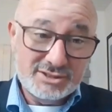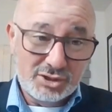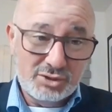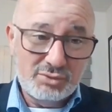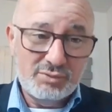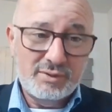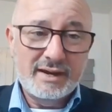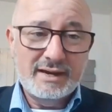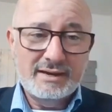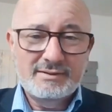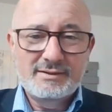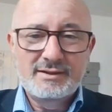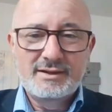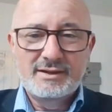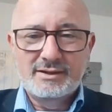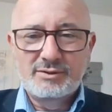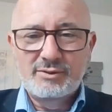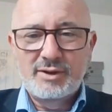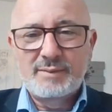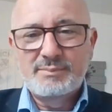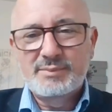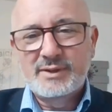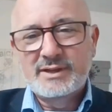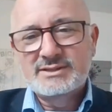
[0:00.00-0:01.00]
but it's a great,
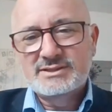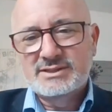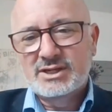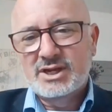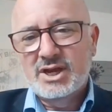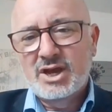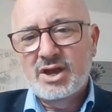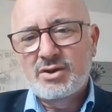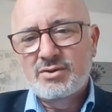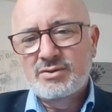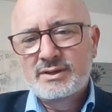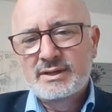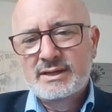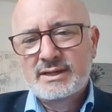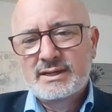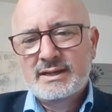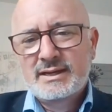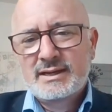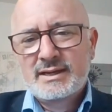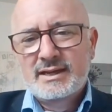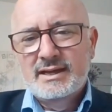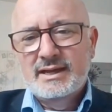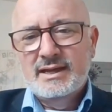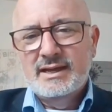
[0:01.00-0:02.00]
a great place to go.
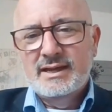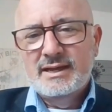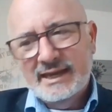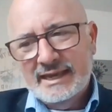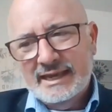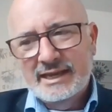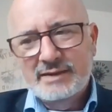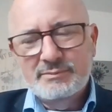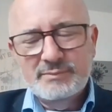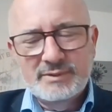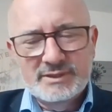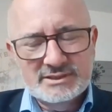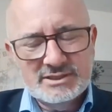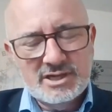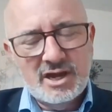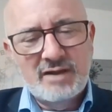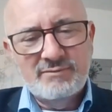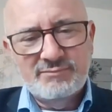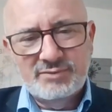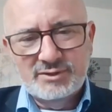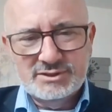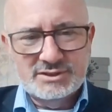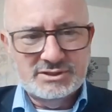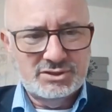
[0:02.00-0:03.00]
And then Inman's
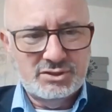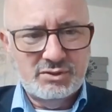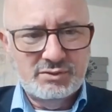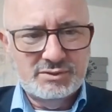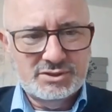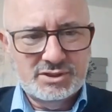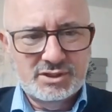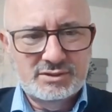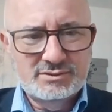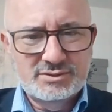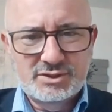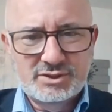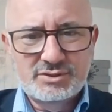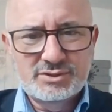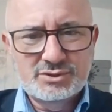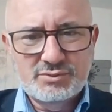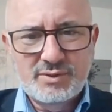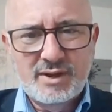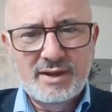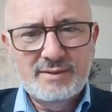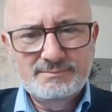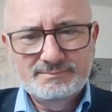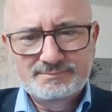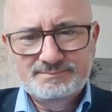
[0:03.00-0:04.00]
conference is always good
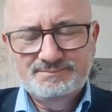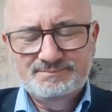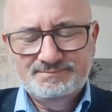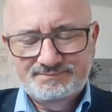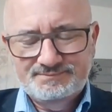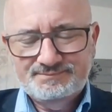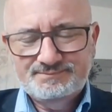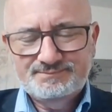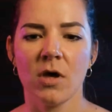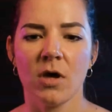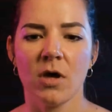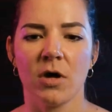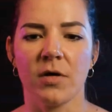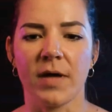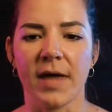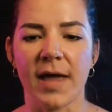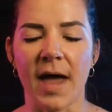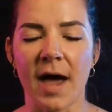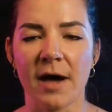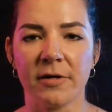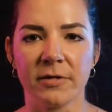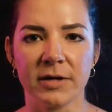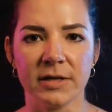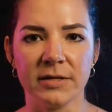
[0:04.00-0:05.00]
too as well. Okay.
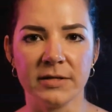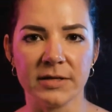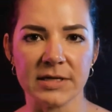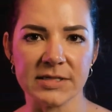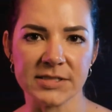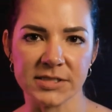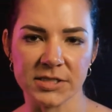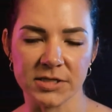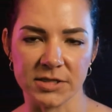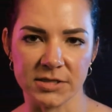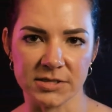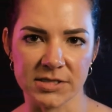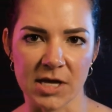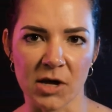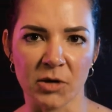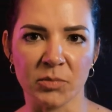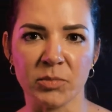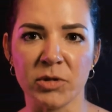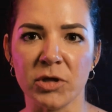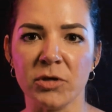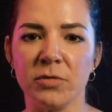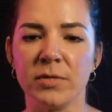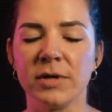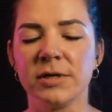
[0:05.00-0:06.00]
How can listeners help
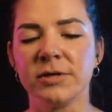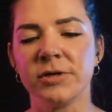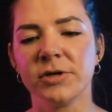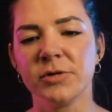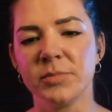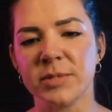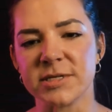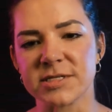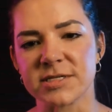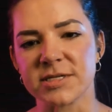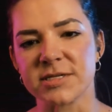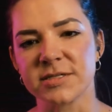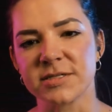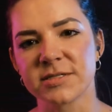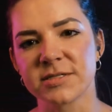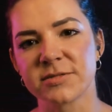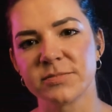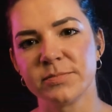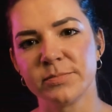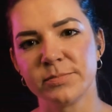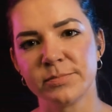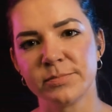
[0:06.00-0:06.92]
you in your business?